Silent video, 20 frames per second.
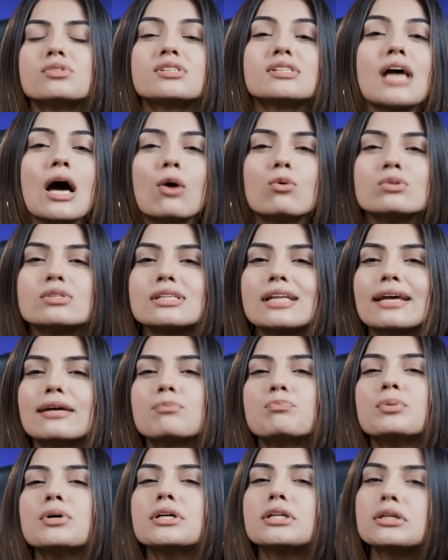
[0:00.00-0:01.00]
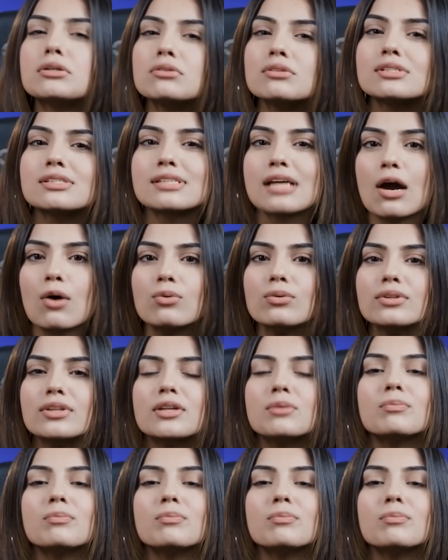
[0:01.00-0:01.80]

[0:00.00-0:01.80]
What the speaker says: sounds like a particular sound,